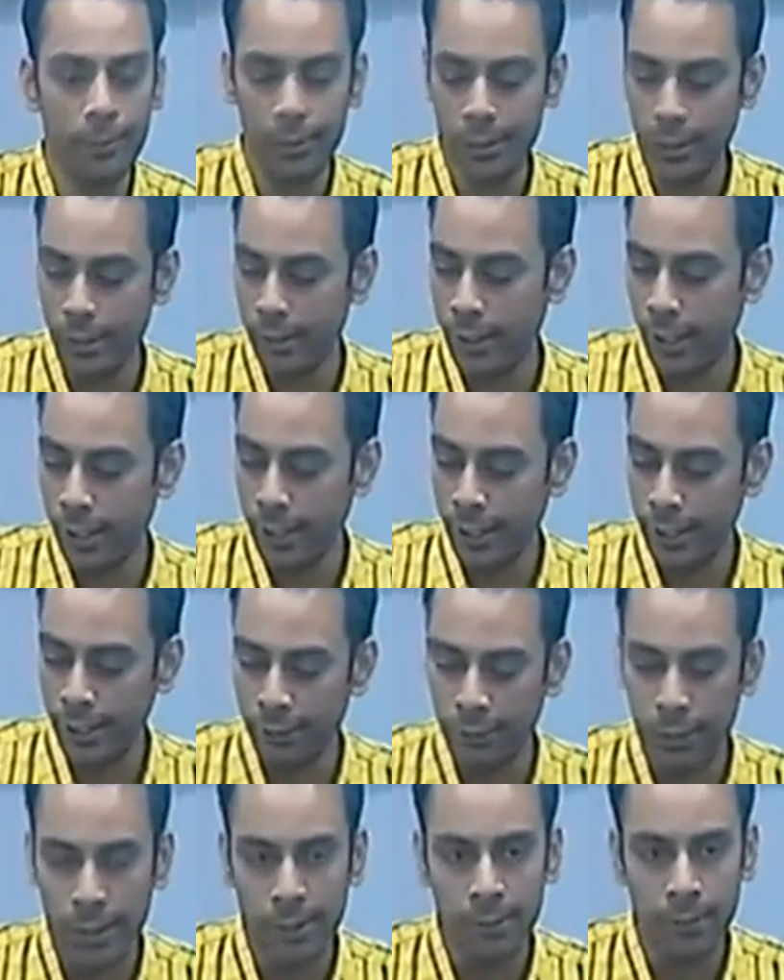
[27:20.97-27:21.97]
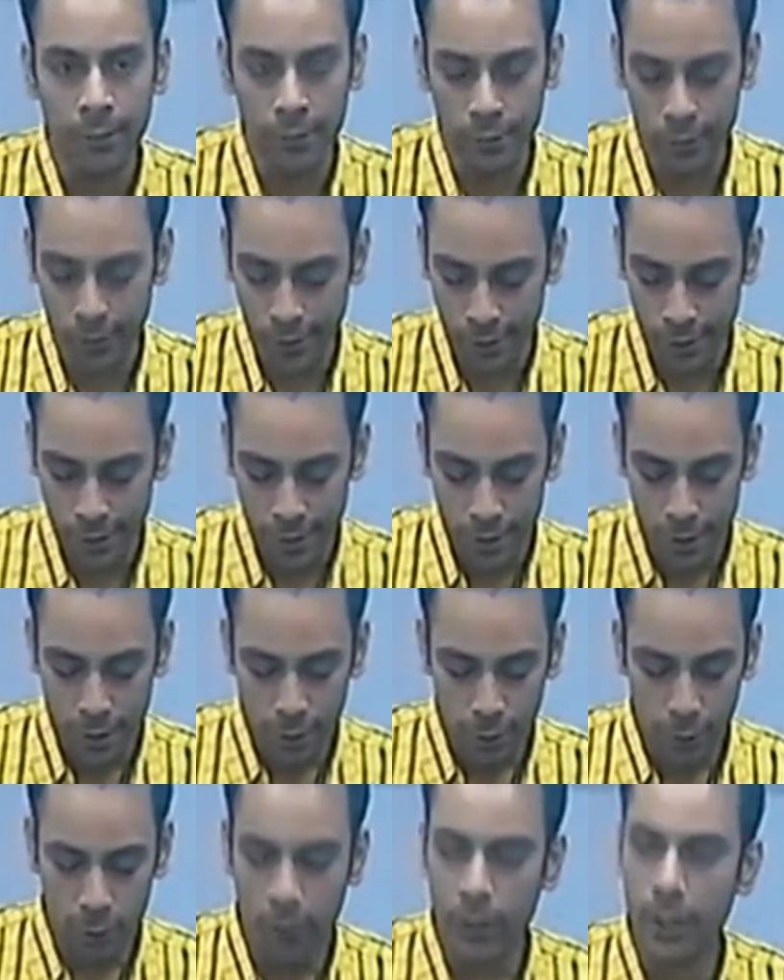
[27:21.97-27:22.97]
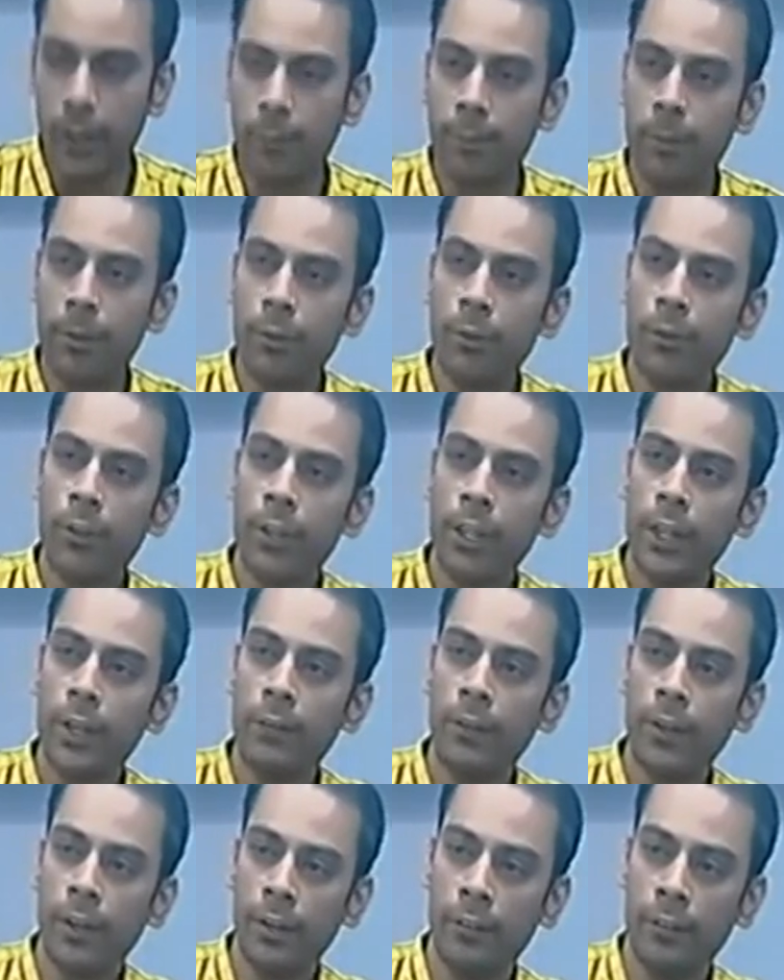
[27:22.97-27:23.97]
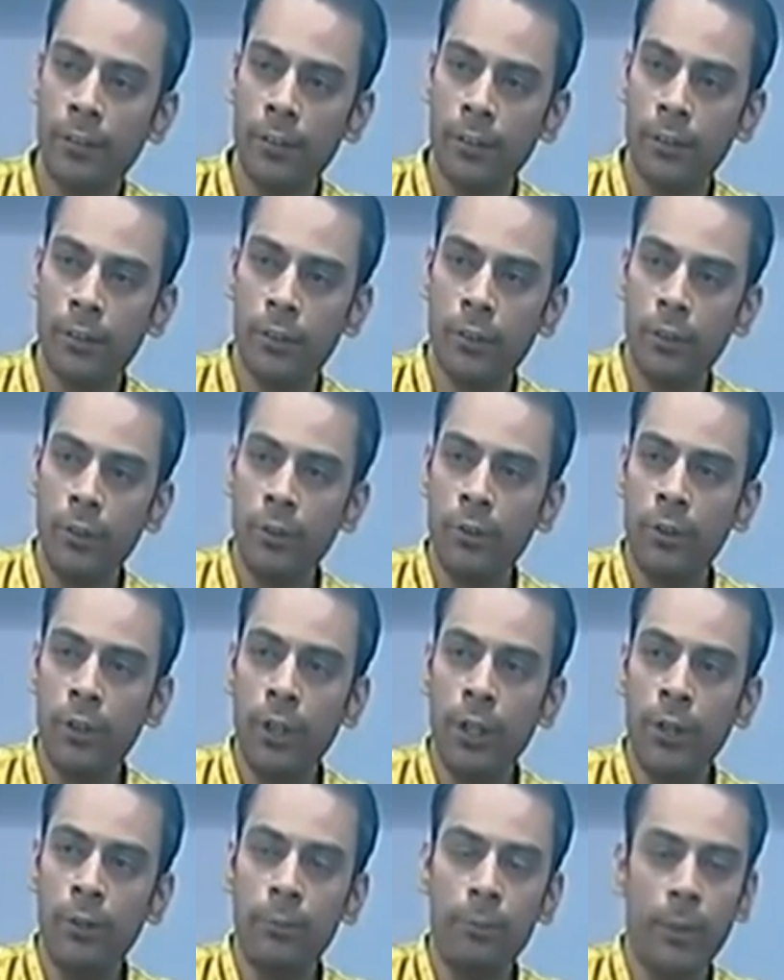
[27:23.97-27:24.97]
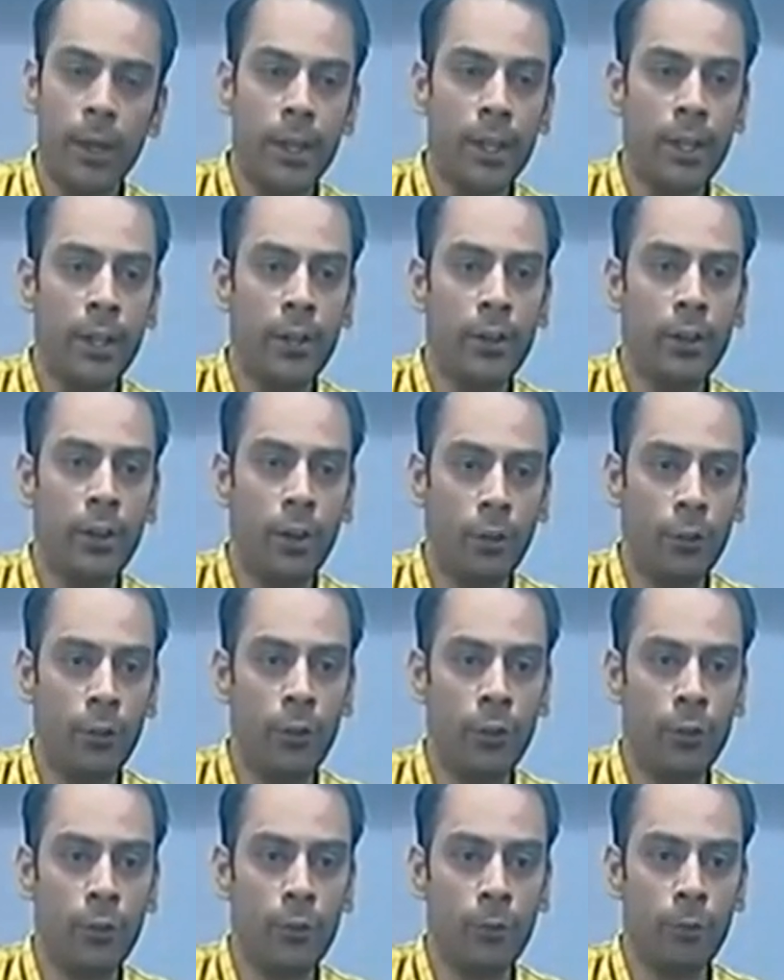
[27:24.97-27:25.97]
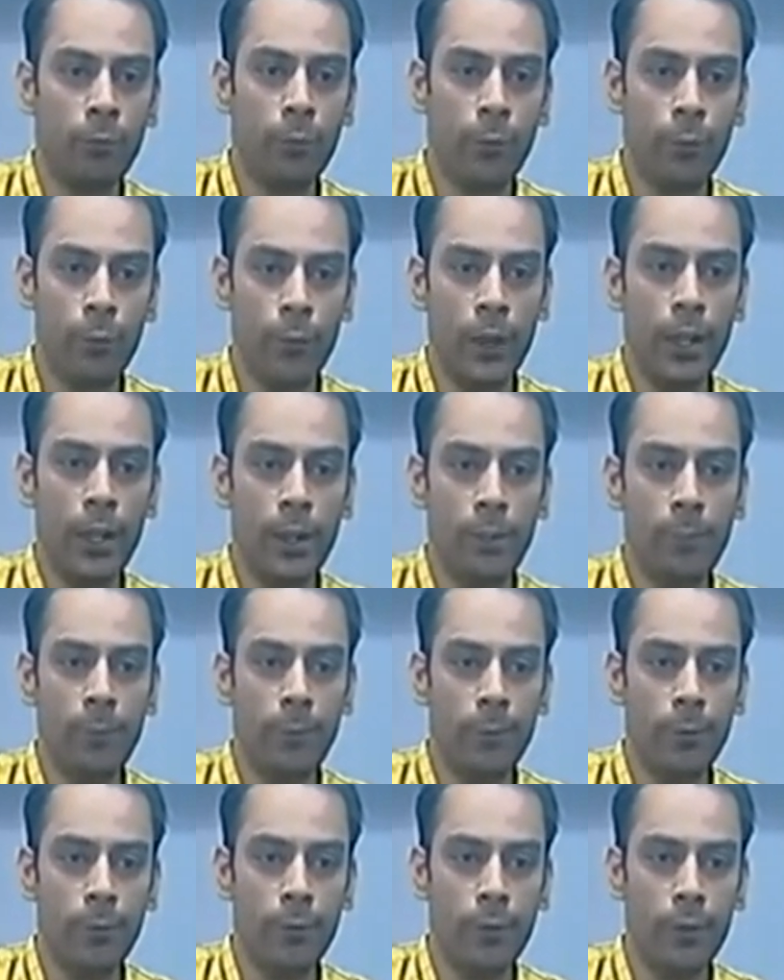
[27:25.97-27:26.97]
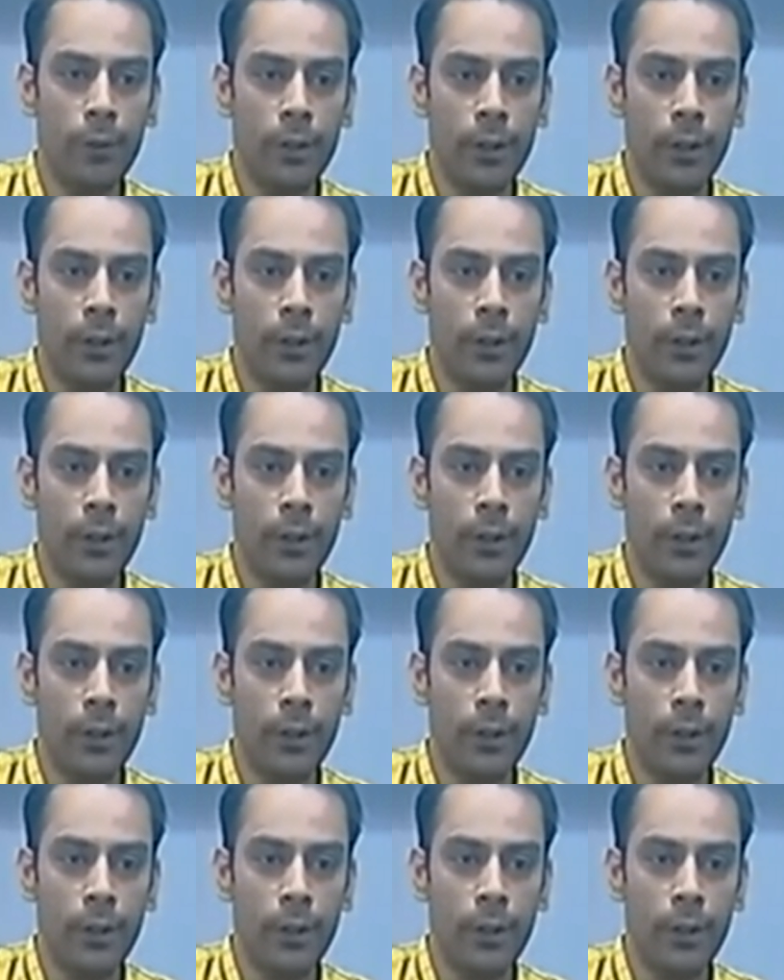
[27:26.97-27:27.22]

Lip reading: That kind of theme was there. So what happens over there, when I was going to leave my office one day before,